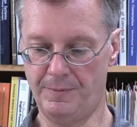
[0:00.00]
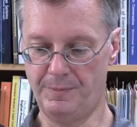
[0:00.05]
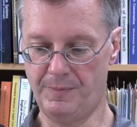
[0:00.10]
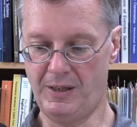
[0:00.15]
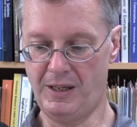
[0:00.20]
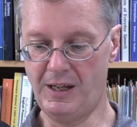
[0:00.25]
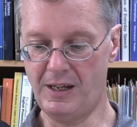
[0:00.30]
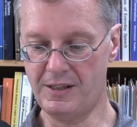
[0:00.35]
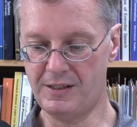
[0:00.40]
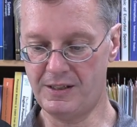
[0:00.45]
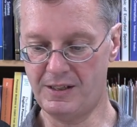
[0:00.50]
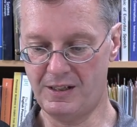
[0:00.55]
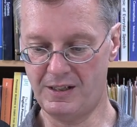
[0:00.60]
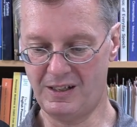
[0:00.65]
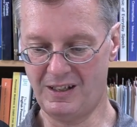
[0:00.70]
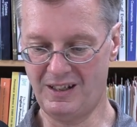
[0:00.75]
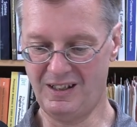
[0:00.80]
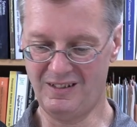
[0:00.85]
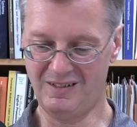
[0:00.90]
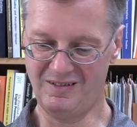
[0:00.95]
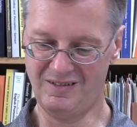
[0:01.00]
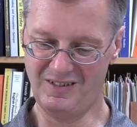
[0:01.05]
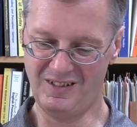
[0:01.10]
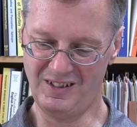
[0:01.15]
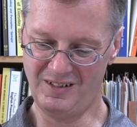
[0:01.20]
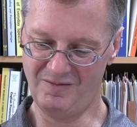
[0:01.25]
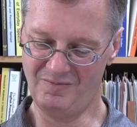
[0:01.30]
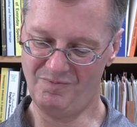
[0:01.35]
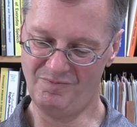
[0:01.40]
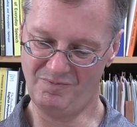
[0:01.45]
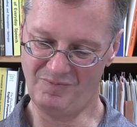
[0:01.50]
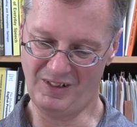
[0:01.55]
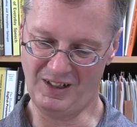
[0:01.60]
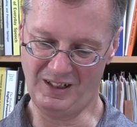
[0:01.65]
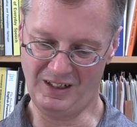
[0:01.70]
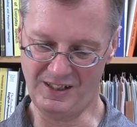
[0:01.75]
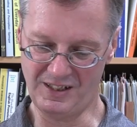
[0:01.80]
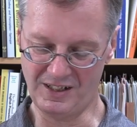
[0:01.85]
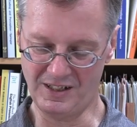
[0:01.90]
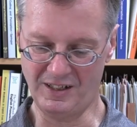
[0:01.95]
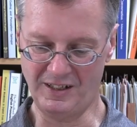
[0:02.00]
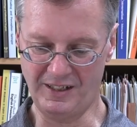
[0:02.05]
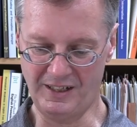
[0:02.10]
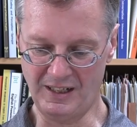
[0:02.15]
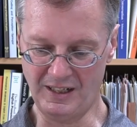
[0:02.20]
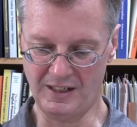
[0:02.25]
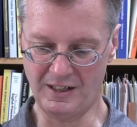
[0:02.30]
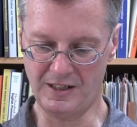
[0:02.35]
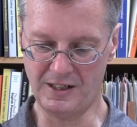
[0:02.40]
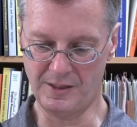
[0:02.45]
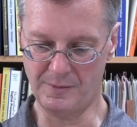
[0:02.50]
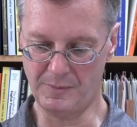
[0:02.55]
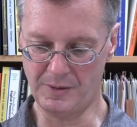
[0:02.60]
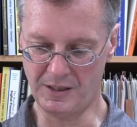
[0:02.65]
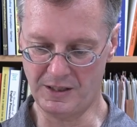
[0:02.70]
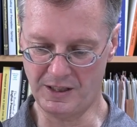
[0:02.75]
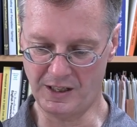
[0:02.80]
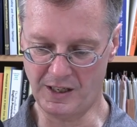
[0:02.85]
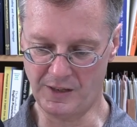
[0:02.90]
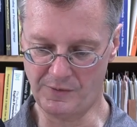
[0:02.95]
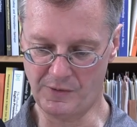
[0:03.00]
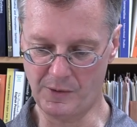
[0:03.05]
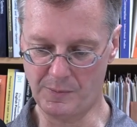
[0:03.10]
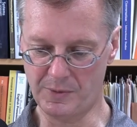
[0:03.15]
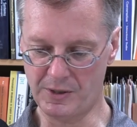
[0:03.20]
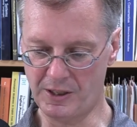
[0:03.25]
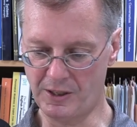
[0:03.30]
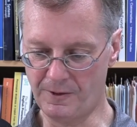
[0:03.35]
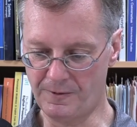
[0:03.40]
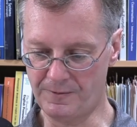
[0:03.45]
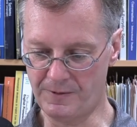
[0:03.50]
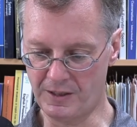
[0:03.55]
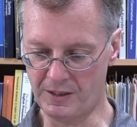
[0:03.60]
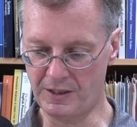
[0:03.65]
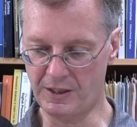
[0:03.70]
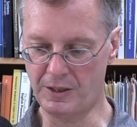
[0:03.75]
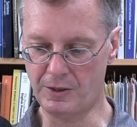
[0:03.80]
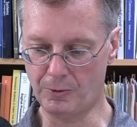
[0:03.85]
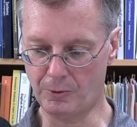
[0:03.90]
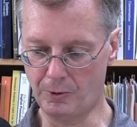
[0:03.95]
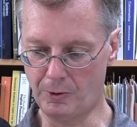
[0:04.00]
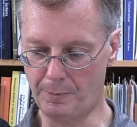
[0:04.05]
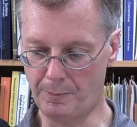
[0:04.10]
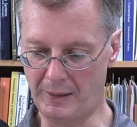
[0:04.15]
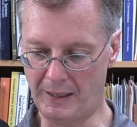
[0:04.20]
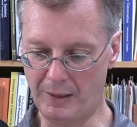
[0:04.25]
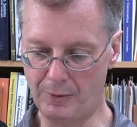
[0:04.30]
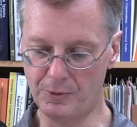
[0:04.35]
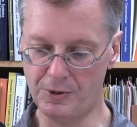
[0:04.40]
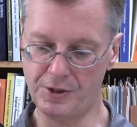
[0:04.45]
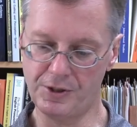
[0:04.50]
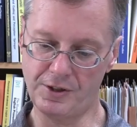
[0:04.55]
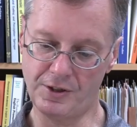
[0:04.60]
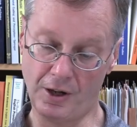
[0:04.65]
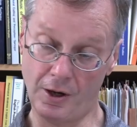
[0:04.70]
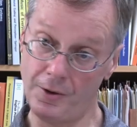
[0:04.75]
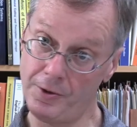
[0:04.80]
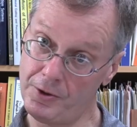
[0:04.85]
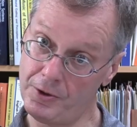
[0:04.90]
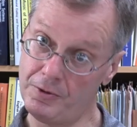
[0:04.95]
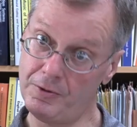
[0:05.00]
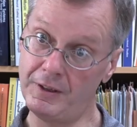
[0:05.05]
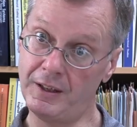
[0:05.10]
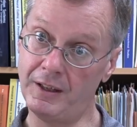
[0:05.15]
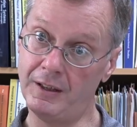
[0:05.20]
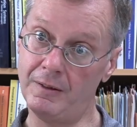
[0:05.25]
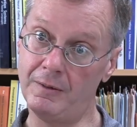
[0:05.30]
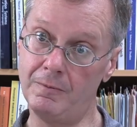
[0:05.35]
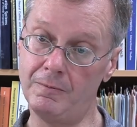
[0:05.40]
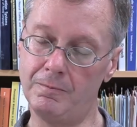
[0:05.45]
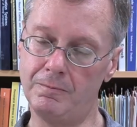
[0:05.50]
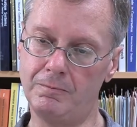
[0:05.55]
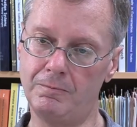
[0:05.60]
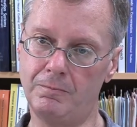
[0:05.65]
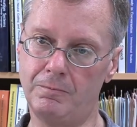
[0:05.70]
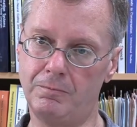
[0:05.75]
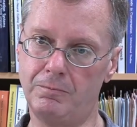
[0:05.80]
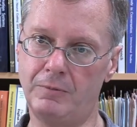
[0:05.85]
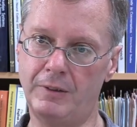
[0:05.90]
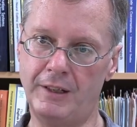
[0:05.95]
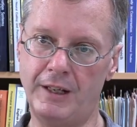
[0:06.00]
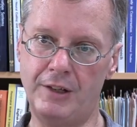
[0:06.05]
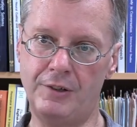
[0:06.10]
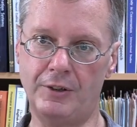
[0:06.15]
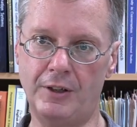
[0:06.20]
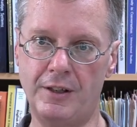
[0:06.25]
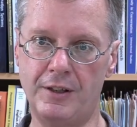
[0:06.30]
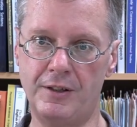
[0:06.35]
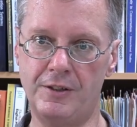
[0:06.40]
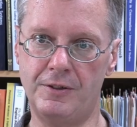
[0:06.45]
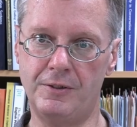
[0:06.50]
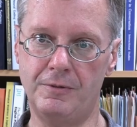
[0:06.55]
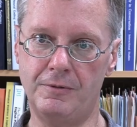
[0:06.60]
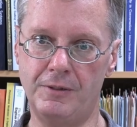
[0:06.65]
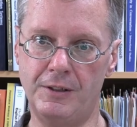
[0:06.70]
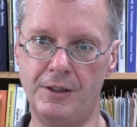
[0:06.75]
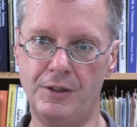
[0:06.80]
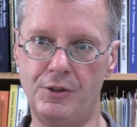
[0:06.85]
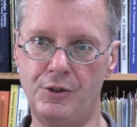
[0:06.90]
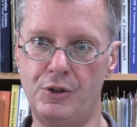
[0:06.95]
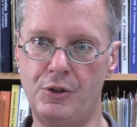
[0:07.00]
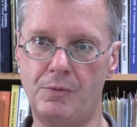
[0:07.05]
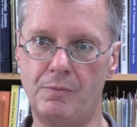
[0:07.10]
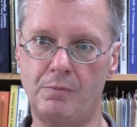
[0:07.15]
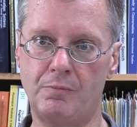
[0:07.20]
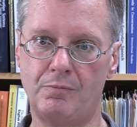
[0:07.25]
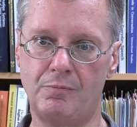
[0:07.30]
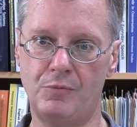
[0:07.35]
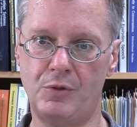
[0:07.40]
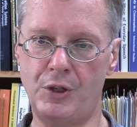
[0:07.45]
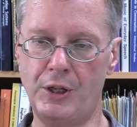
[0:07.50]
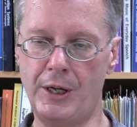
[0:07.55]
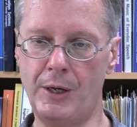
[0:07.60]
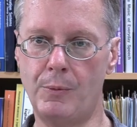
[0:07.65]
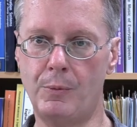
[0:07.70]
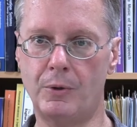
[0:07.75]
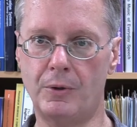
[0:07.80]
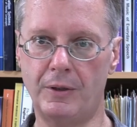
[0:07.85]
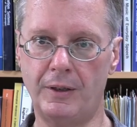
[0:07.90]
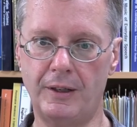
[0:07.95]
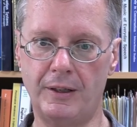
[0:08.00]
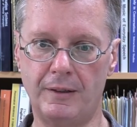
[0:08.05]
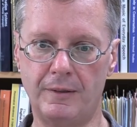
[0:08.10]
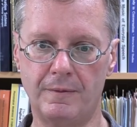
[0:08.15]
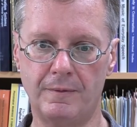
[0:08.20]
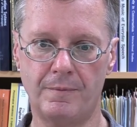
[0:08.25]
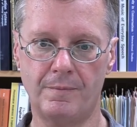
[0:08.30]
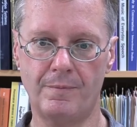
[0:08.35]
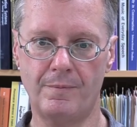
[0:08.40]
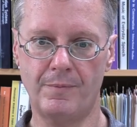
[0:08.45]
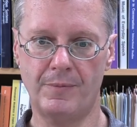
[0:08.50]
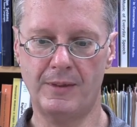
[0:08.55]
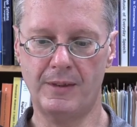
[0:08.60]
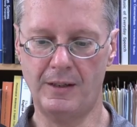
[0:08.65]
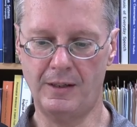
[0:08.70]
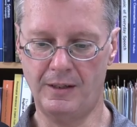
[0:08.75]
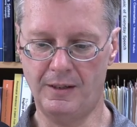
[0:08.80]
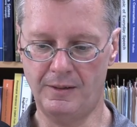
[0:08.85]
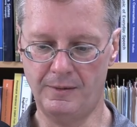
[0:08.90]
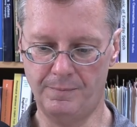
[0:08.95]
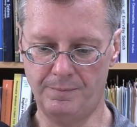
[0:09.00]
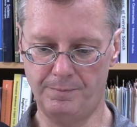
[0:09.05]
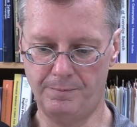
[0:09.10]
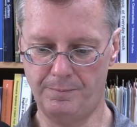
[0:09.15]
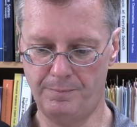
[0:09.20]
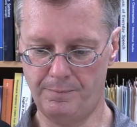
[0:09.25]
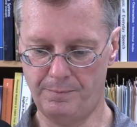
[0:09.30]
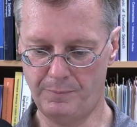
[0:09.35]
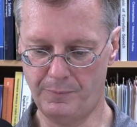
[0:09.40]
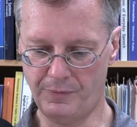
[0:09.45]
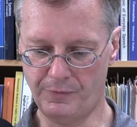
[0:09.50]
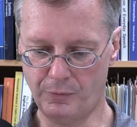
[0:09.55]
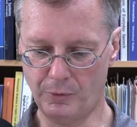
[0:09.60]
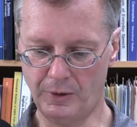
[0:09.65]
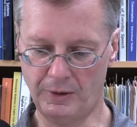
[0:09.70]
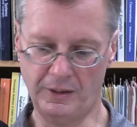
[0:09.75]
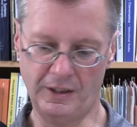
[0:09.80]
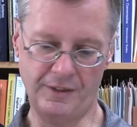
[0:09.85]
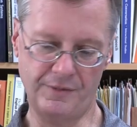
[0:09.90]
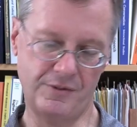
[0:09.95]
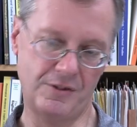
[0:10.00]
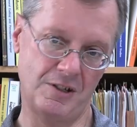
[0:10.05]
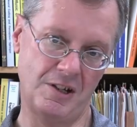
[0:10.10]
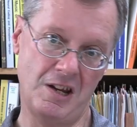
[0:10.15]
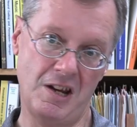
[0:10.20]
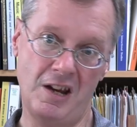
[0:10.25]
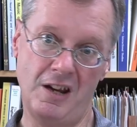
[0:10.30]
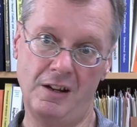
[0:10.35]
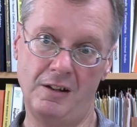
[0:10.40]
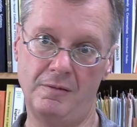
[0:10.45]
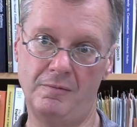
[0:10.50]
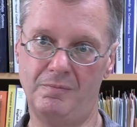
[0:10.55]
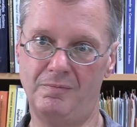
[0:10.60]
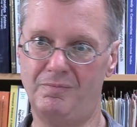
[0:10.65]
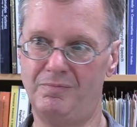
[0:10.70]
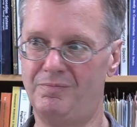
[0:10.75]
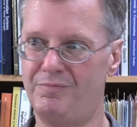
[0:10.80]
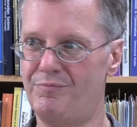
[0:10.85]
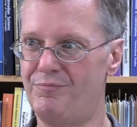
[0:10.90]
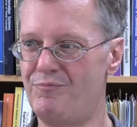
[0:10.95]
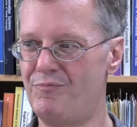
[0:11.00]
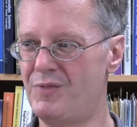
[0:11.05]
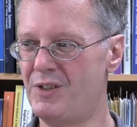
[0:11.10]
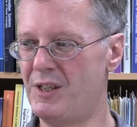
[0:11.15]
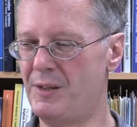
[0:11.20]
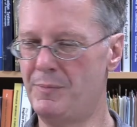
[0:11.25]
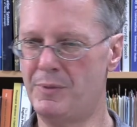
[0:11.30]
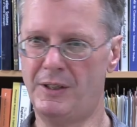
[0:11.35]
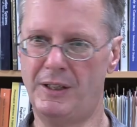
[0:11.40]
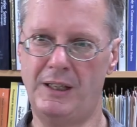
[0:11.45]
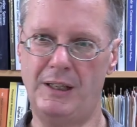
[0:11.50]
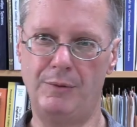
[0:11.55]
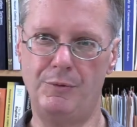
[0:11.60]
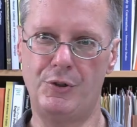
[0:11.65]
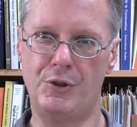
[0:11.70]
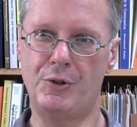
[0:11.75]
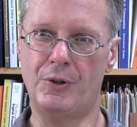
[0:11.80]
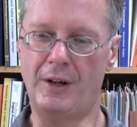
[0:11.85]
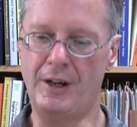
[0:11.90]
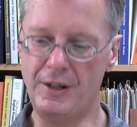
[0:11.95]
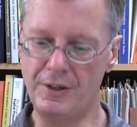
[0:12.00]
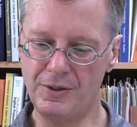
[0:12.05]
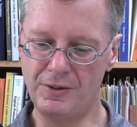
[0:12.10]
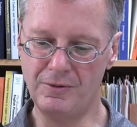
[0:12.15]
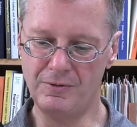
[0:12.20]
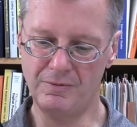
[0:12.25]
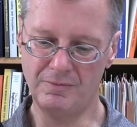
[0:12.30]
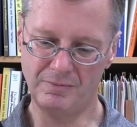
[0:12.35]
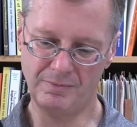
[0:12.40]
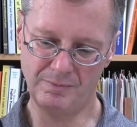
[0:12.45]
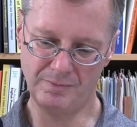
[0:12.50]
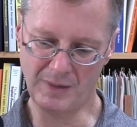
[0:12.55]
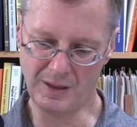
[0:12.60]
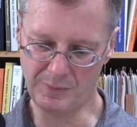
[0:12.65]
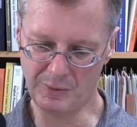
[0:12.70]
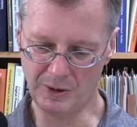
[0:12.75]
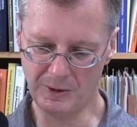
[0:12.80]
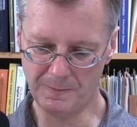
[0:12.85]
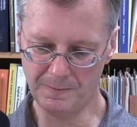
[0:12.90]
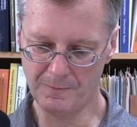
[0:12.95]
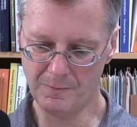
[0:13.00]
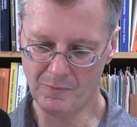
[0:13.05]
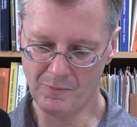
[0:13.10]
He hasn't, at least not yet, attempted to give himself dictatorial powers, although, again, what he tried to do in January before he left seems like he was trying to, maybe.